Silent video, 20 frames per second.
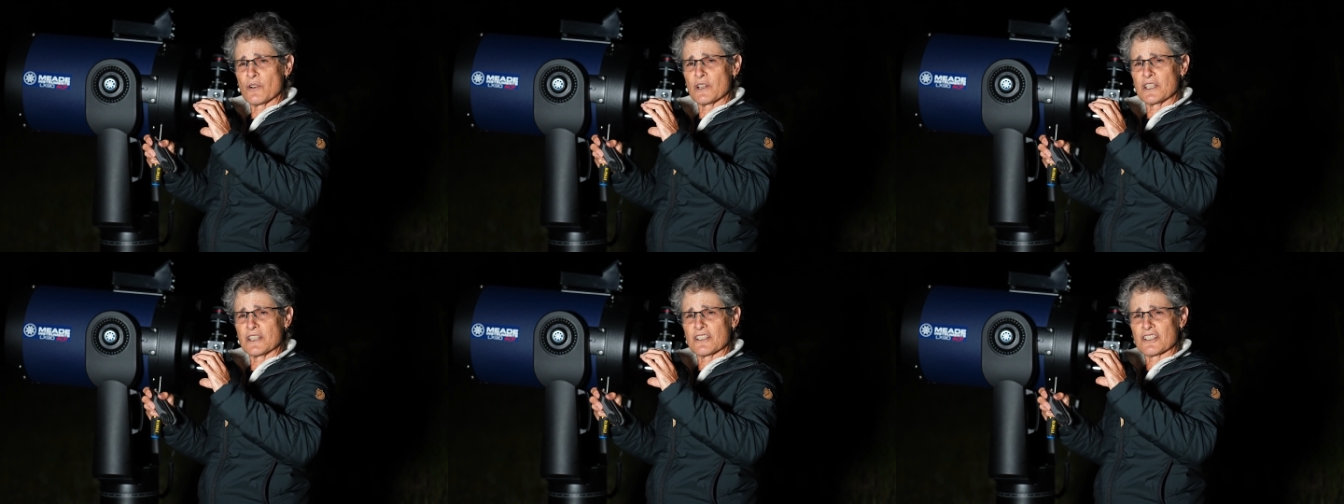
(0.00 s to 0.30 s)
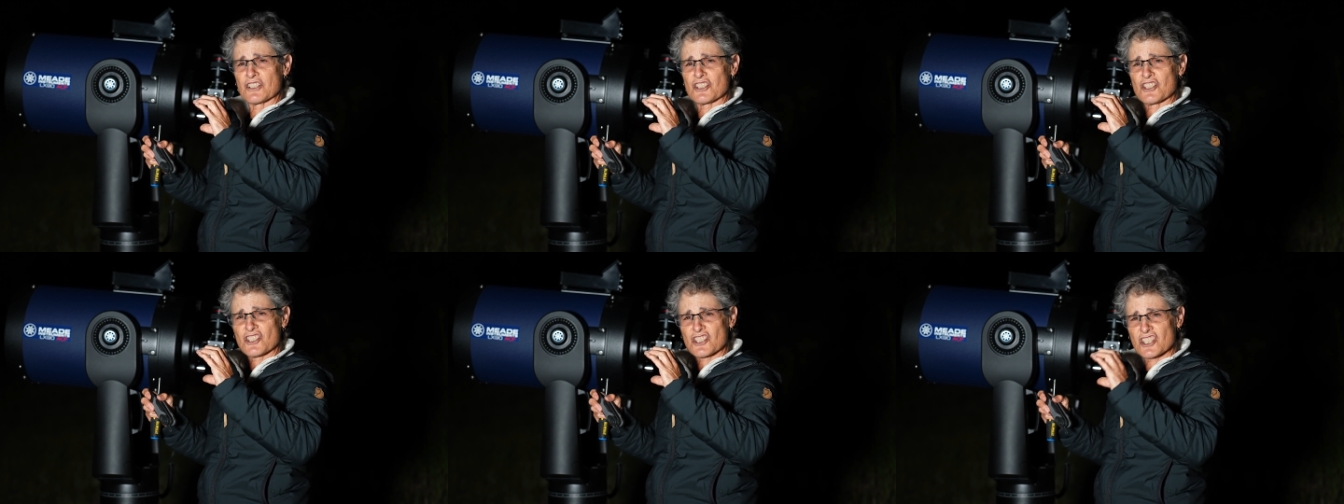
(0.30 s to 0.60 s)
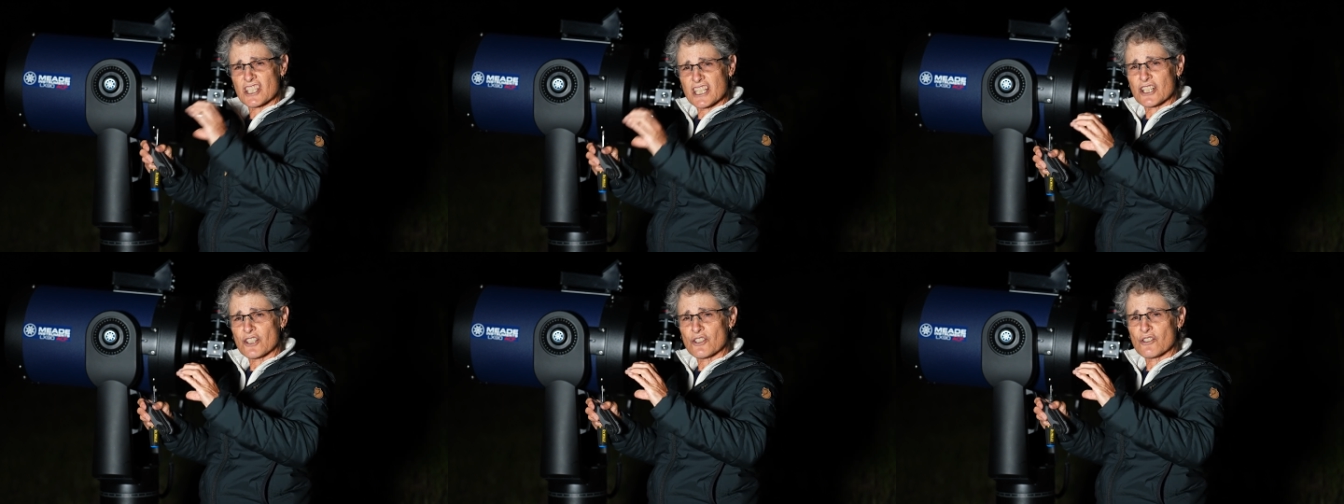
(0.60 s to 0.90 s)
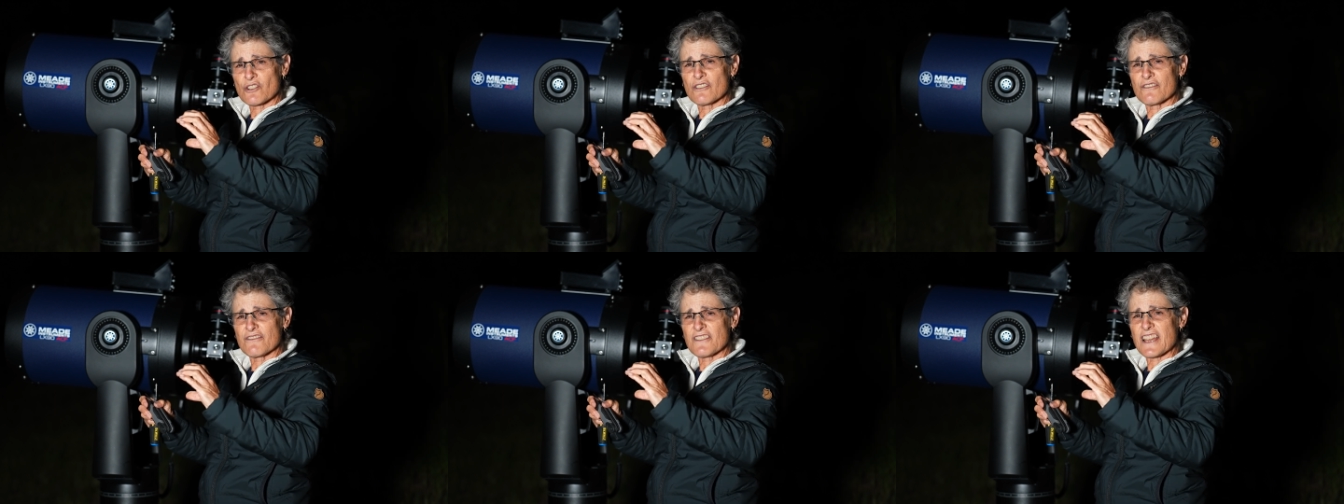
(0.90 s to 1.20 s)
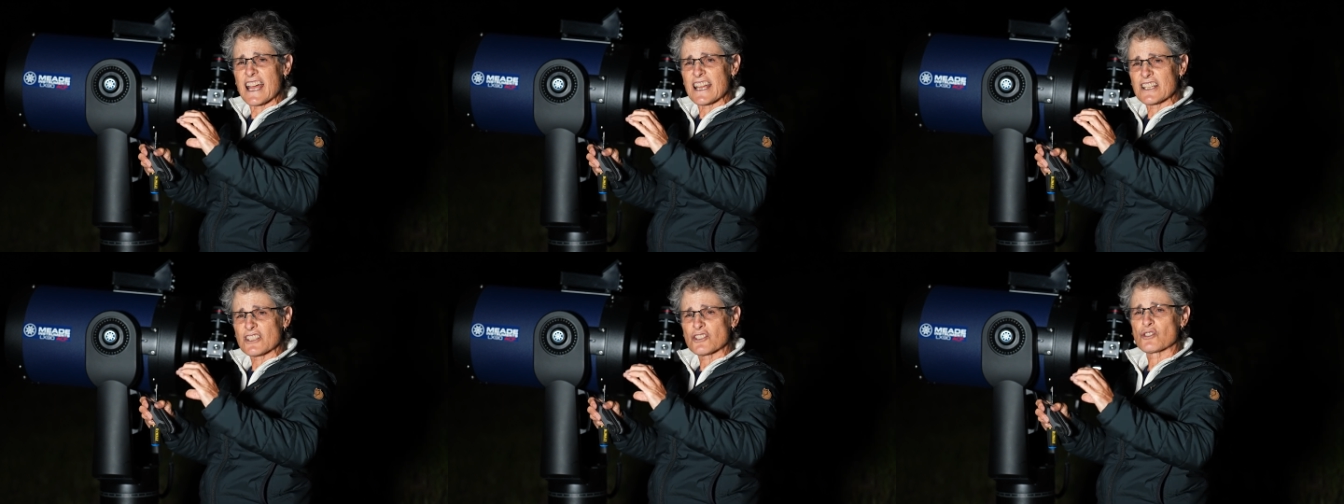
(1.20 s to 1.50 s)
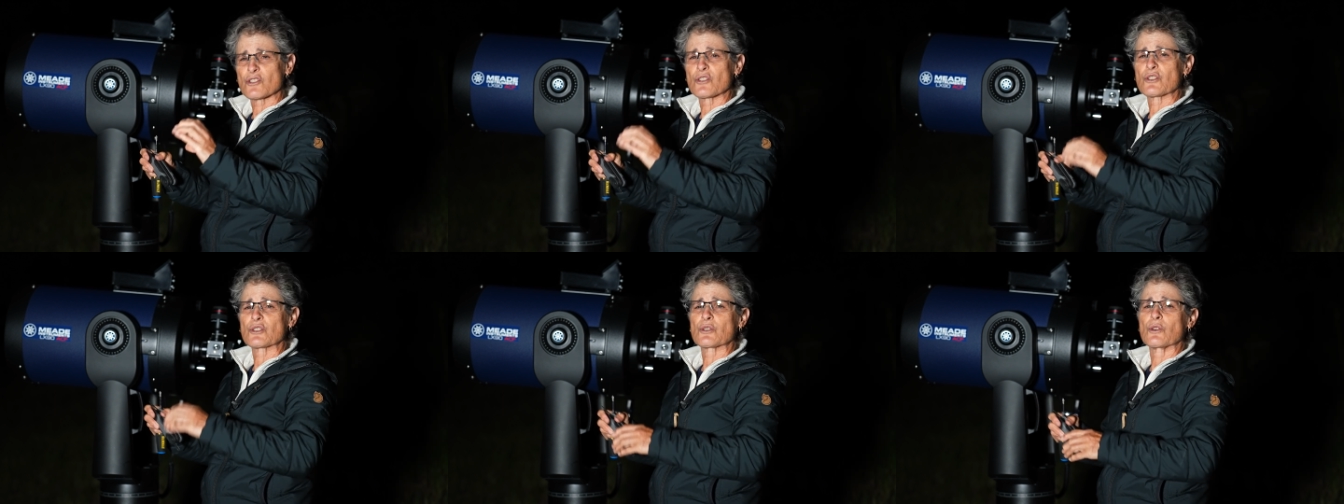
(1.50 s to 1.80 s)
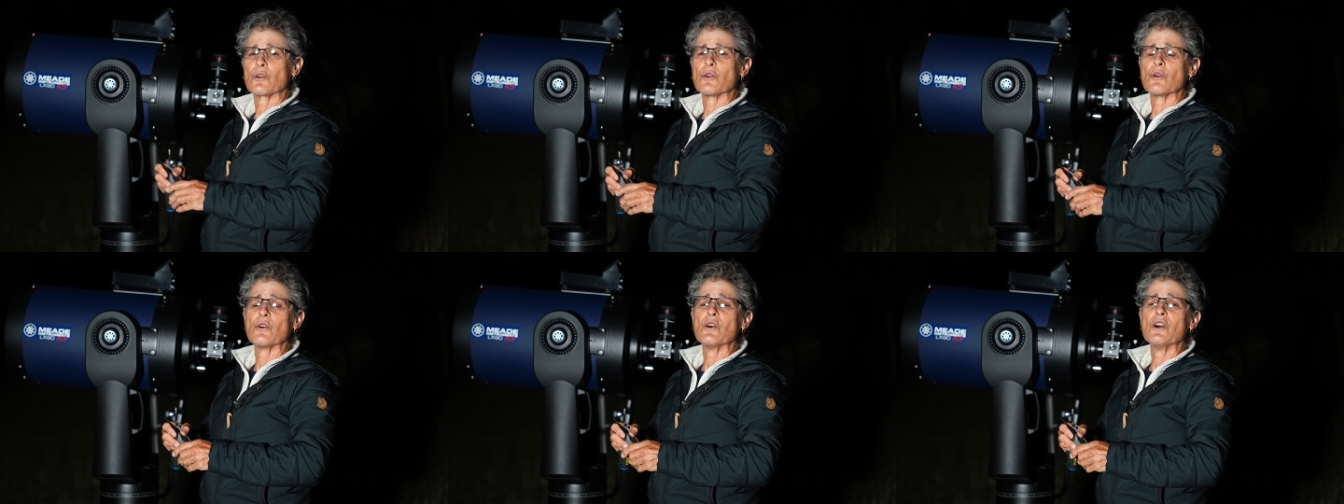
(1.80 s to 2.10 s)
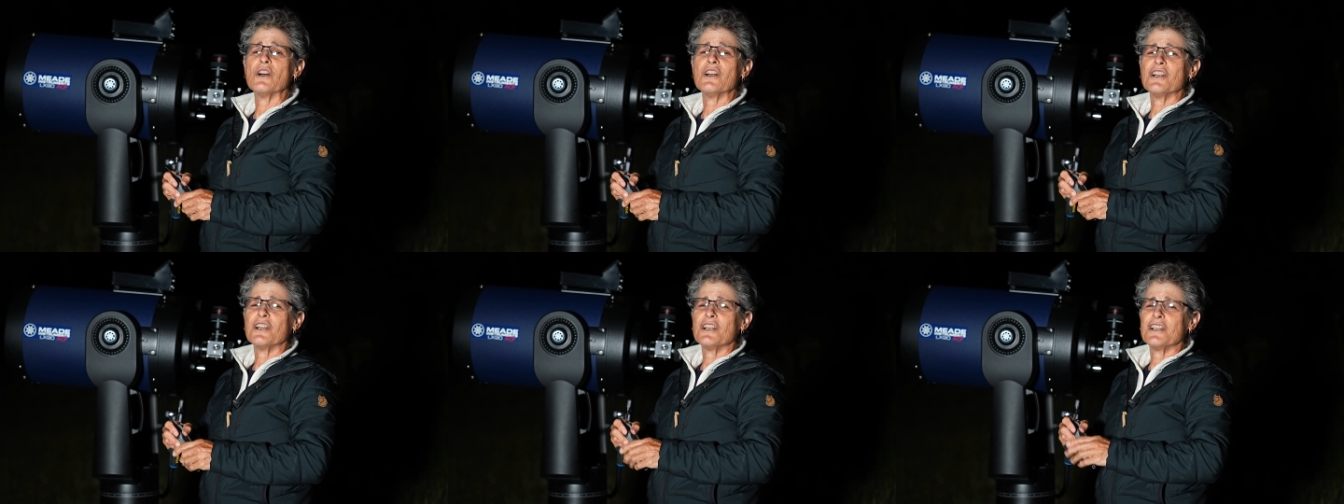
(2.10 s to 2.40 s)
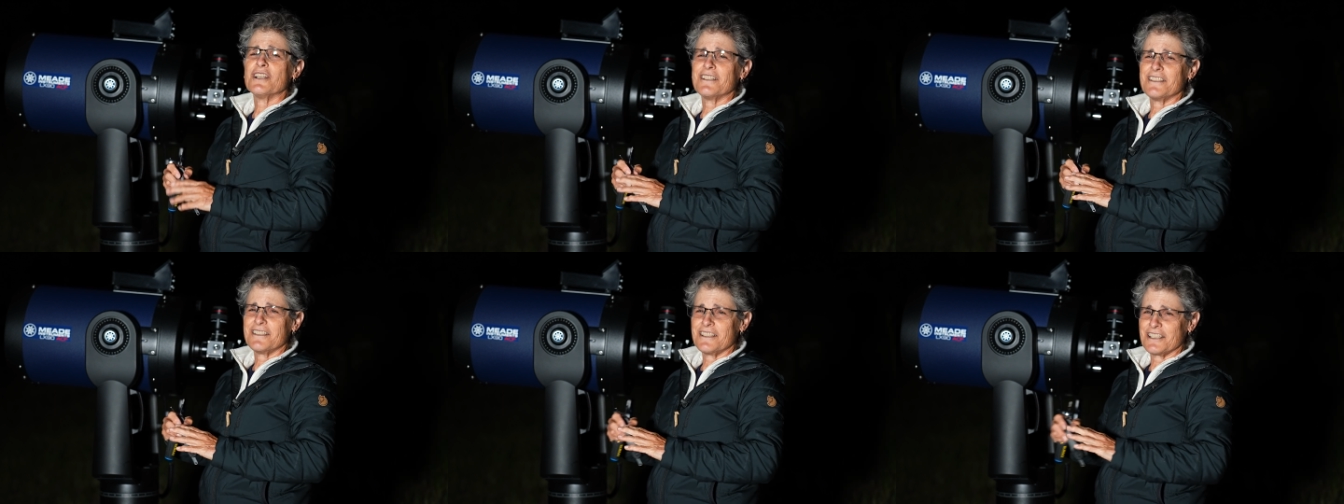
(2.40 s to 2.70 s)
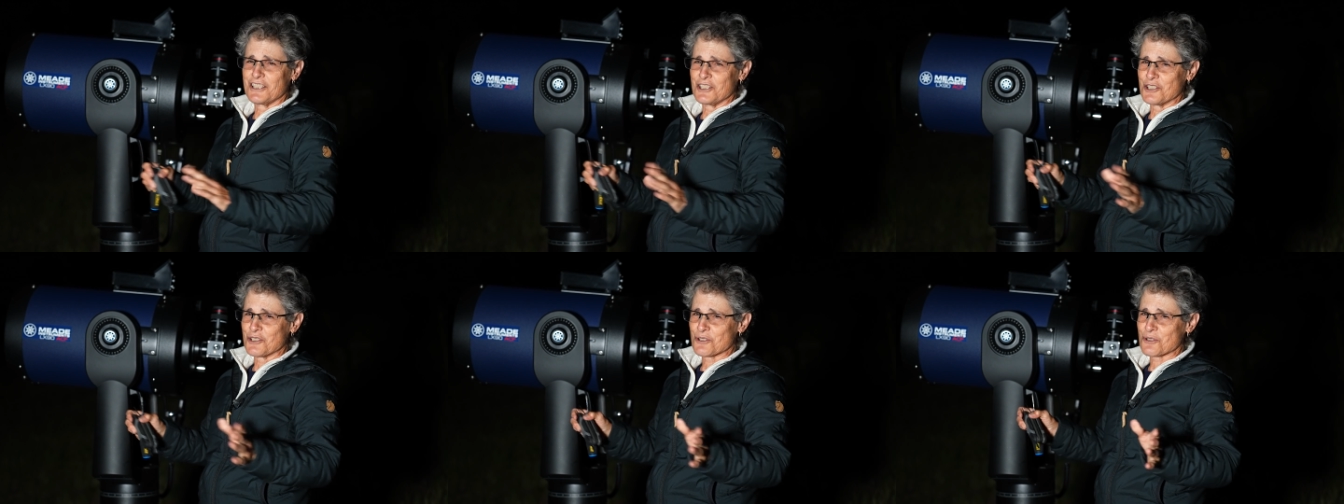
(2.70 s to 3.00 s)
in the center of that circle, then